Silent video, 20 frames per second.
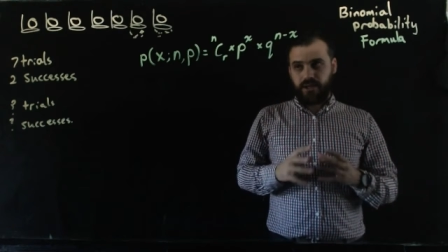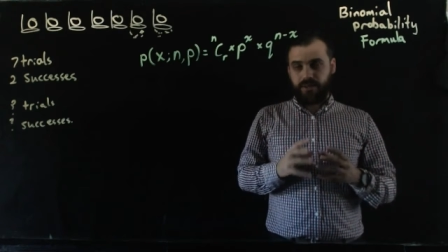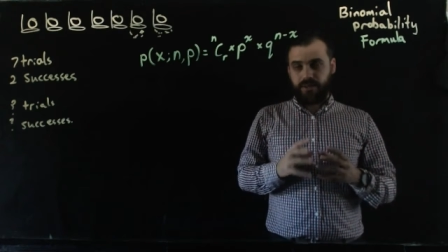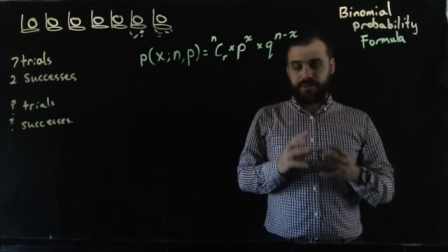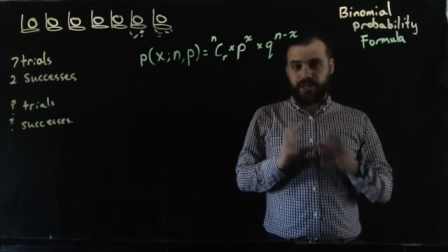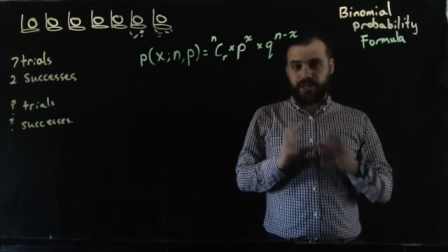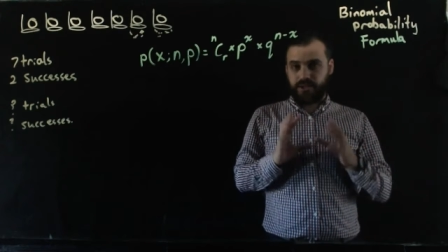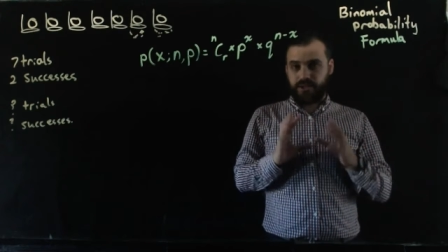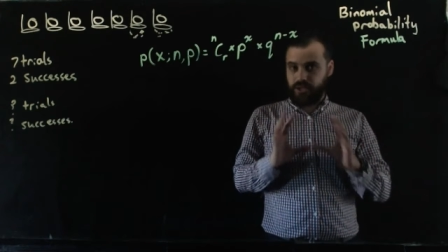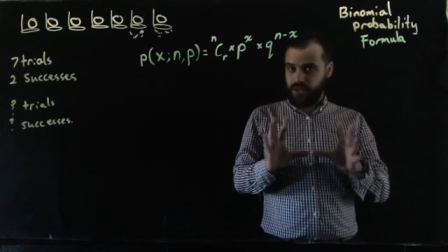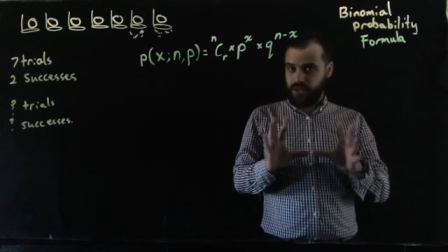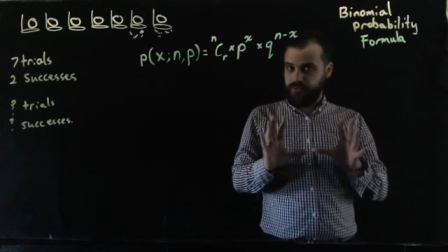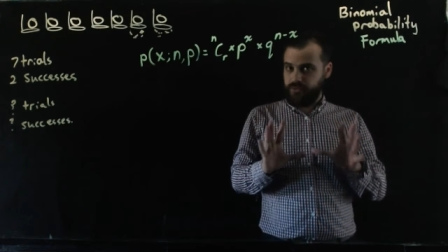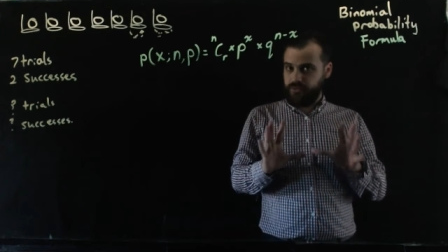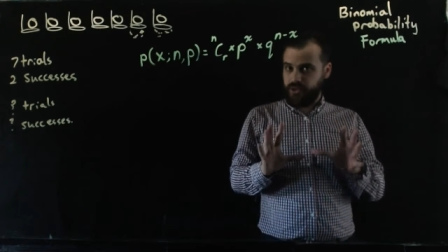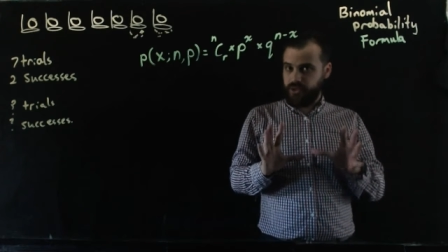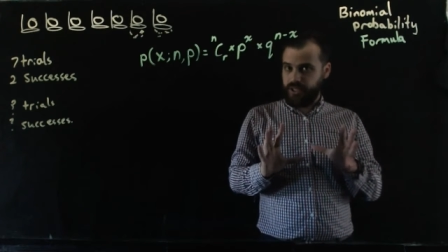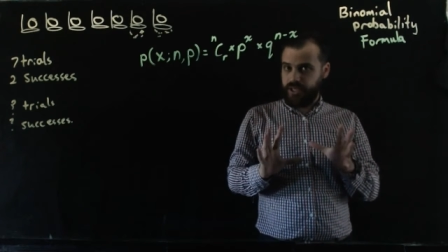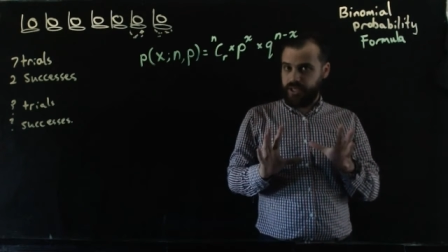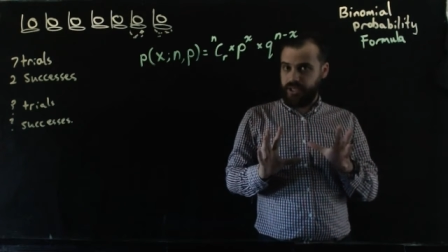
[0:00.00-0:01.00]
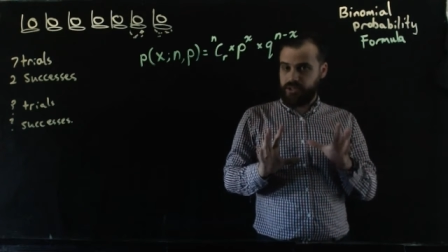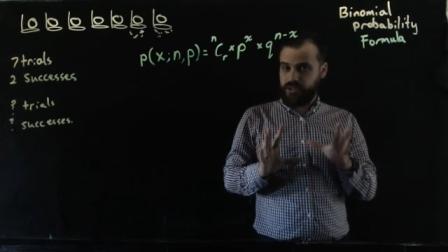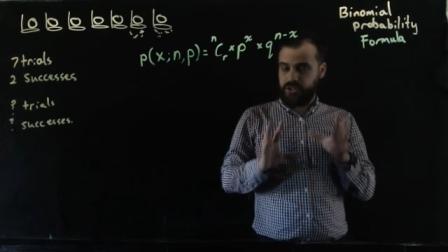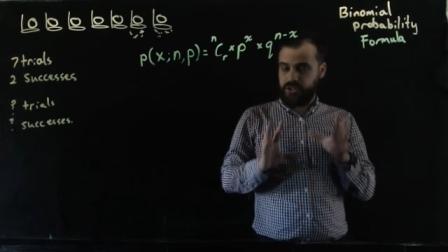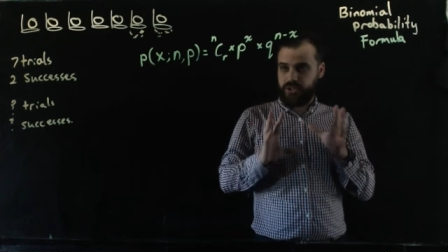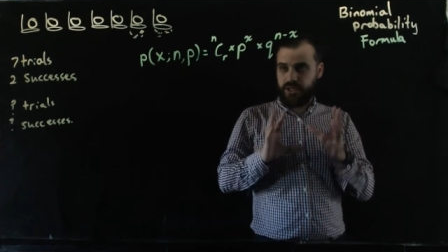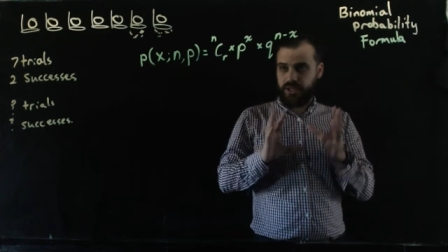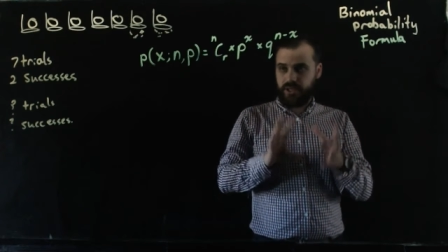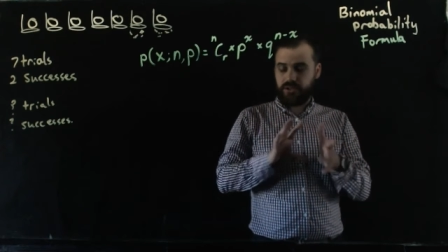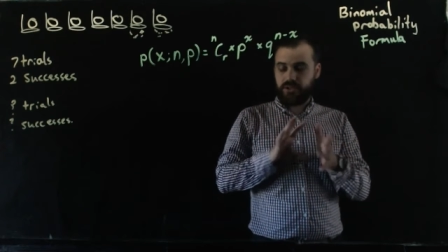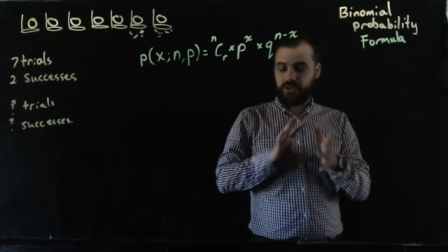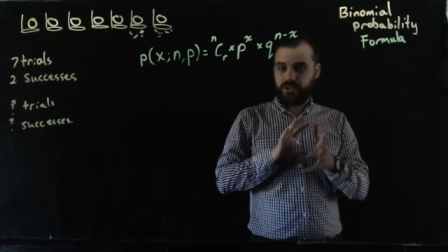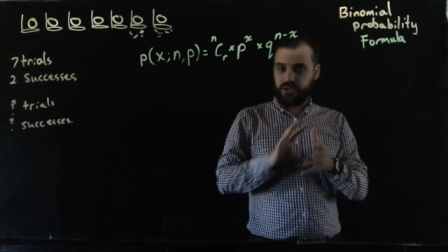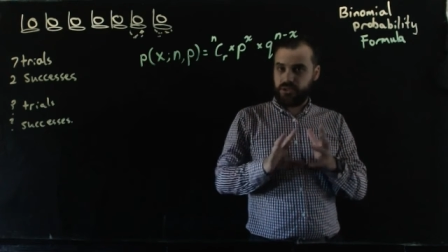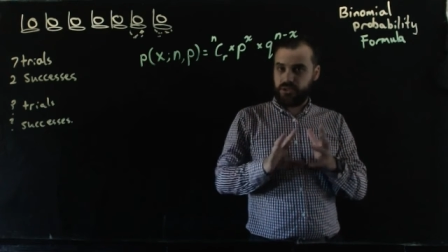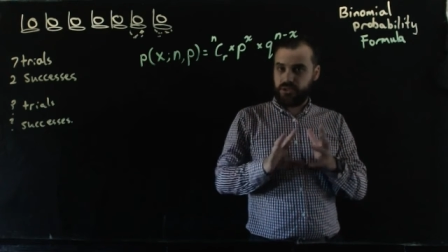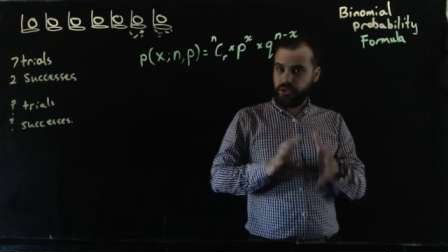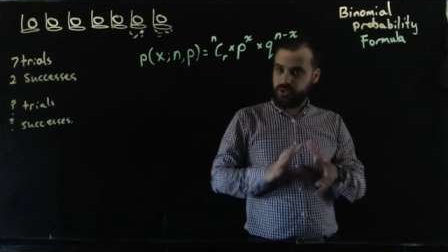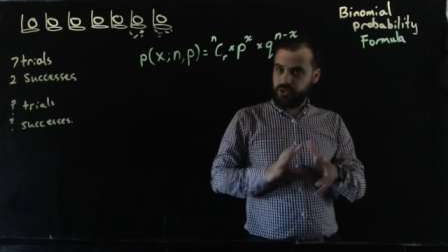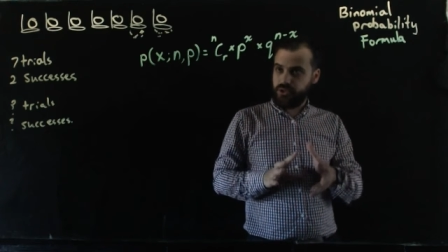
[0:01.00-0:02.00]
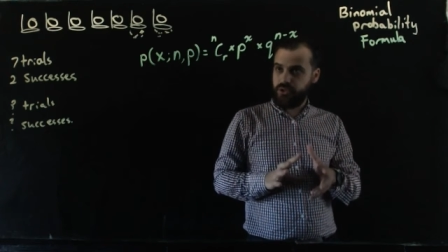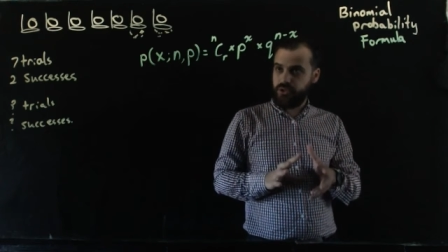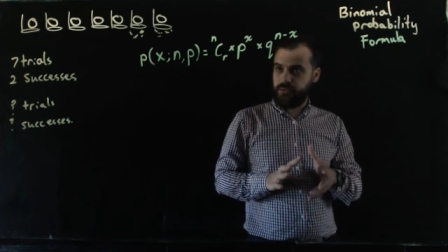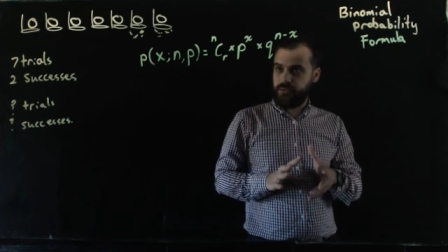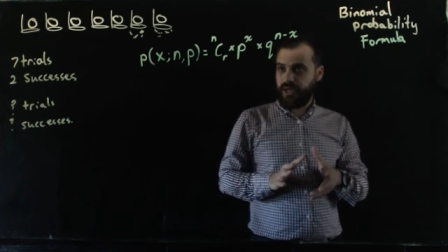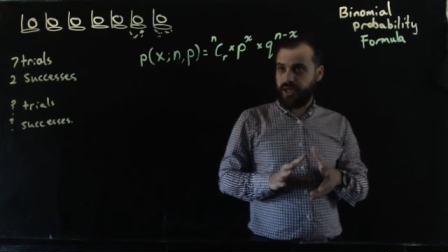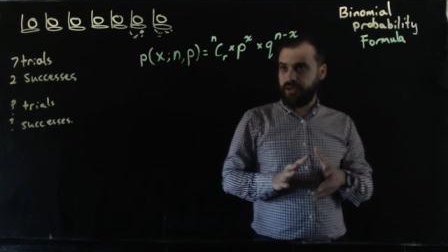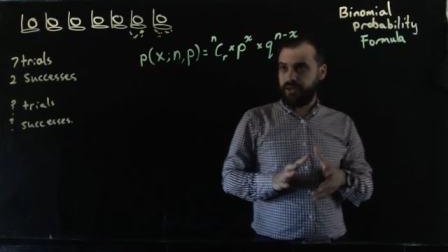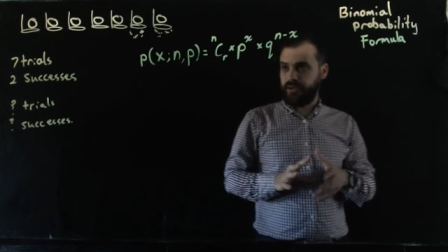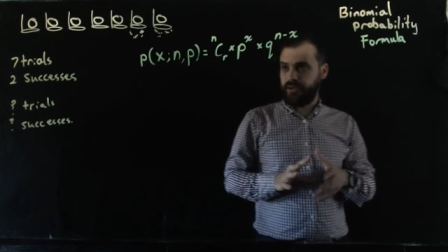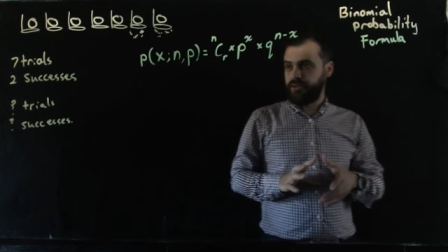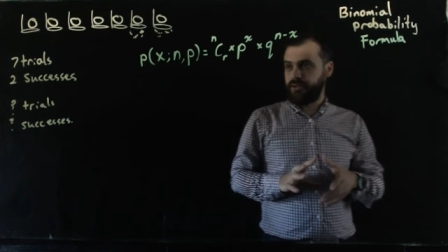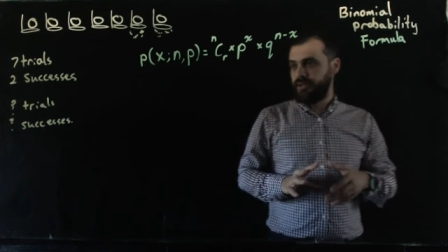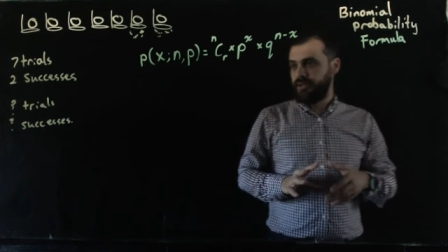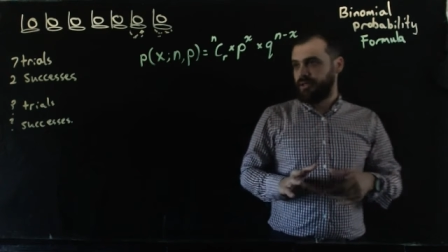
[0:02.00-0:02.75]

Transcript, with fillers: but don't freak out just yet because it's not too bad.